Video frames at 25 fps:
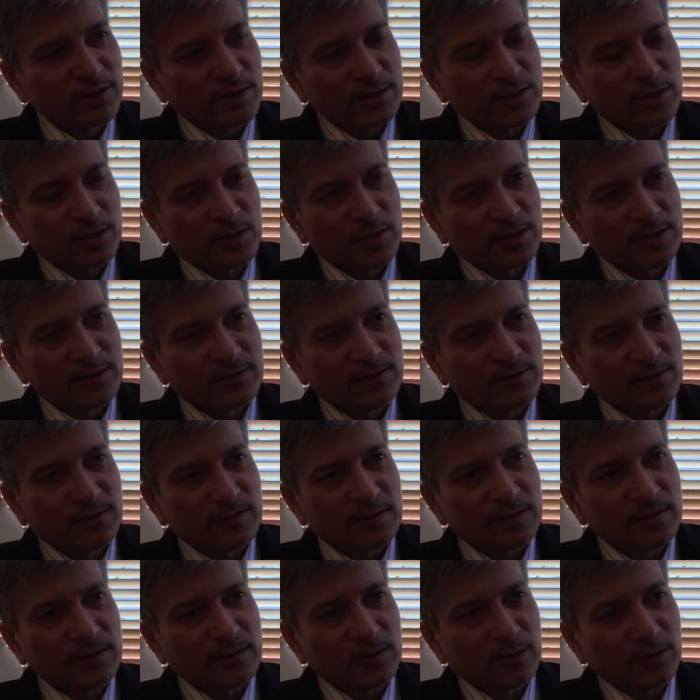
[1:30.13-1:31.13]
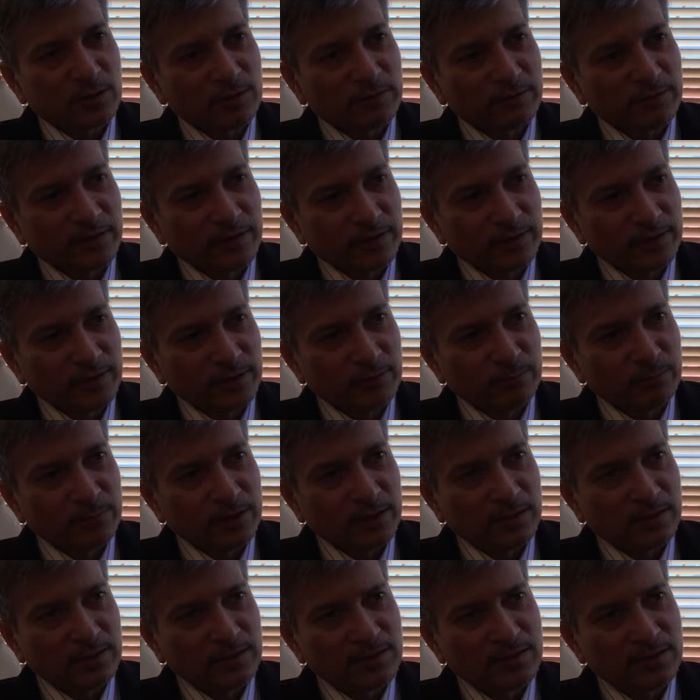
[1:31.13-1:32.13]
such as ultrasound of kidney and
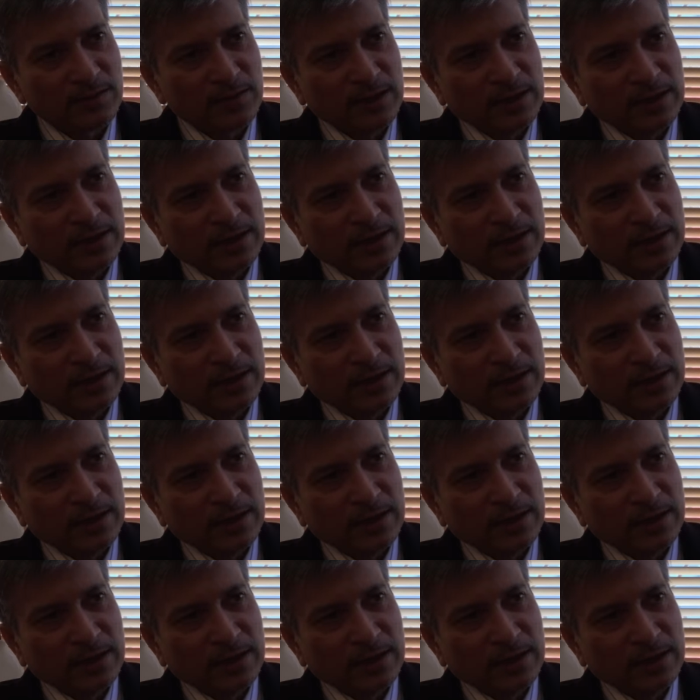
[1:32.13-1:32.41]
bladder,